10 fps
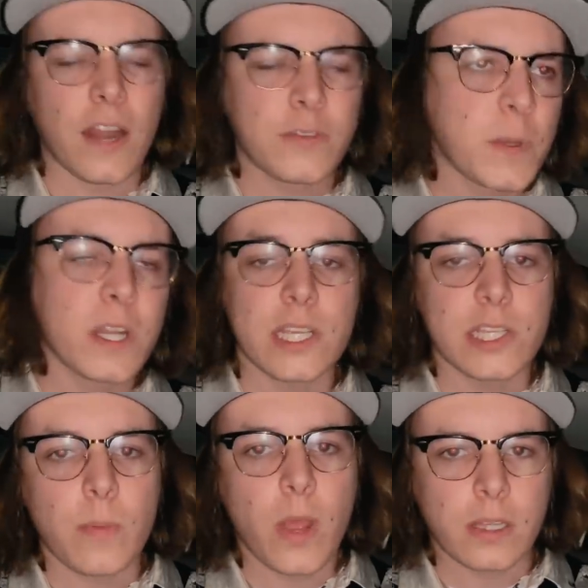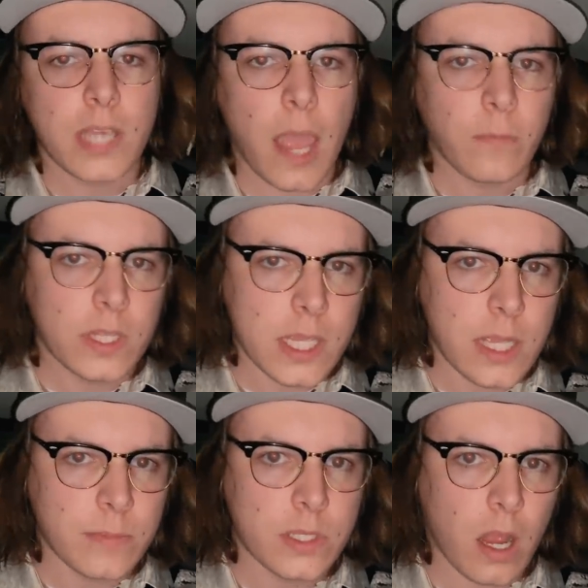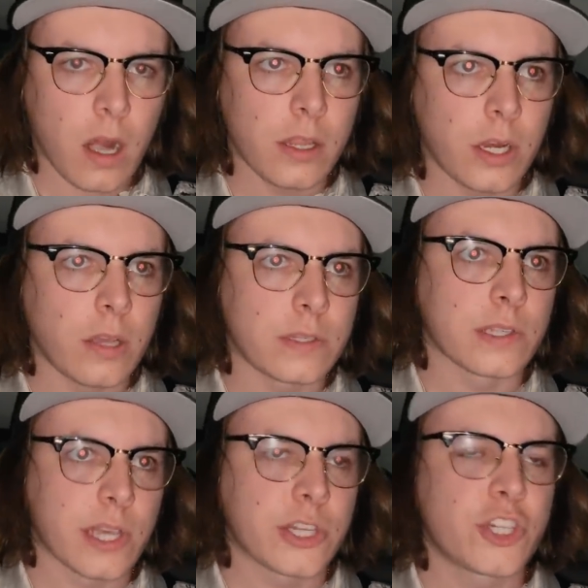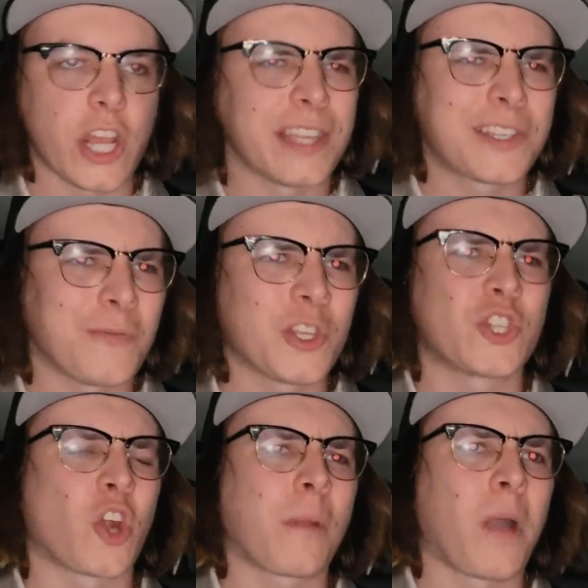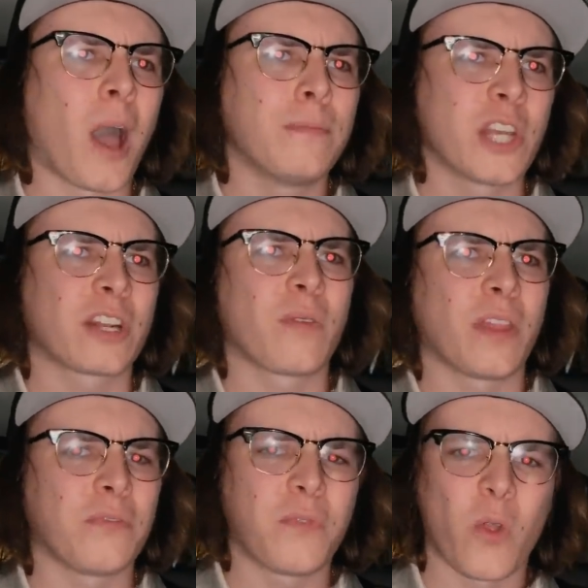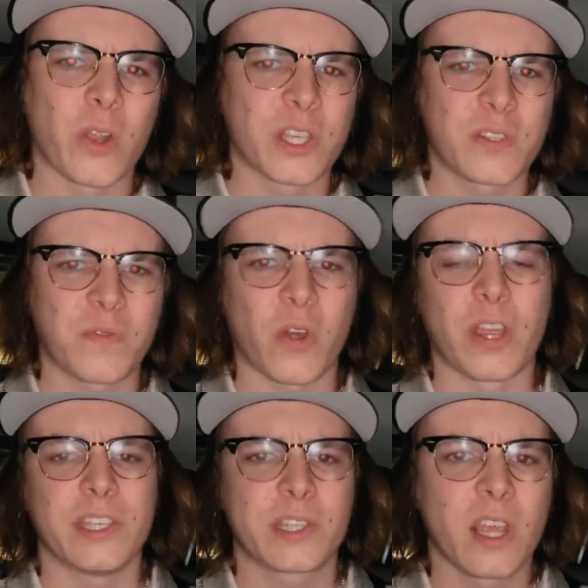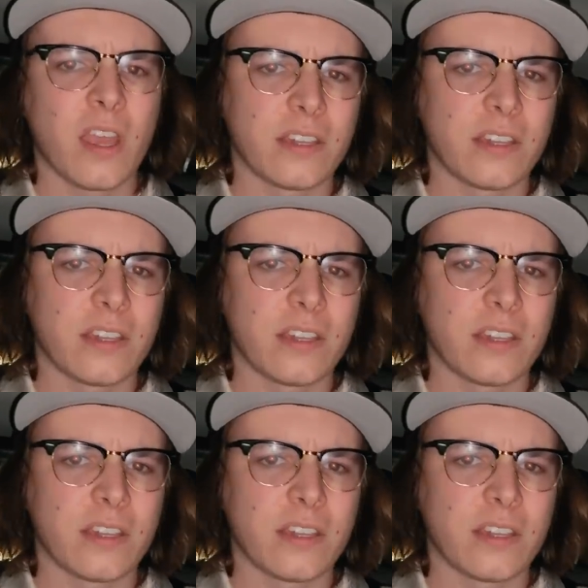And I've spent a decent amount of time with Keemstar, you know, since I chased him with a sharp object around the forest for his